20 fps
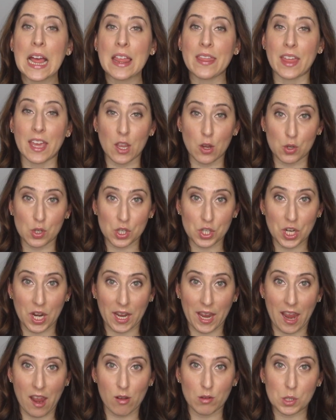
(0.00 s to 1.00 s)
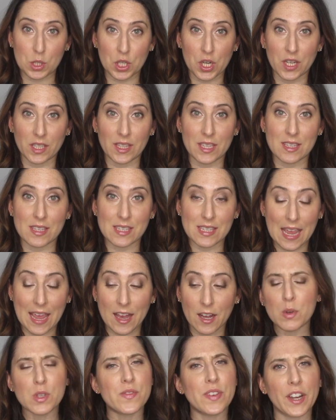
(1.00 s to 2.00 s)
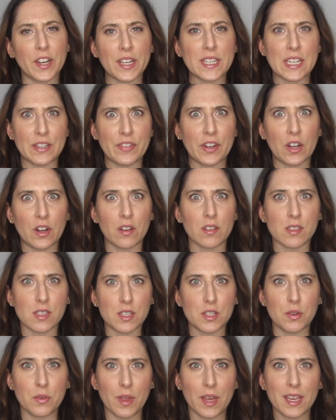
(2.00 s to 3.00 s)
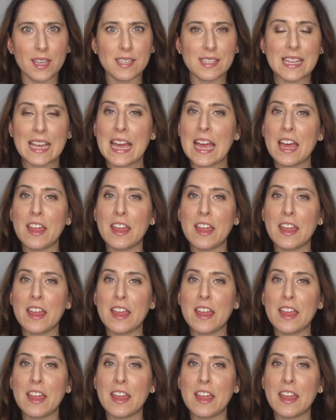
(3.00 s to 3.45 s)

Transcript: that you should check out during this sale. It was very difficult to do this.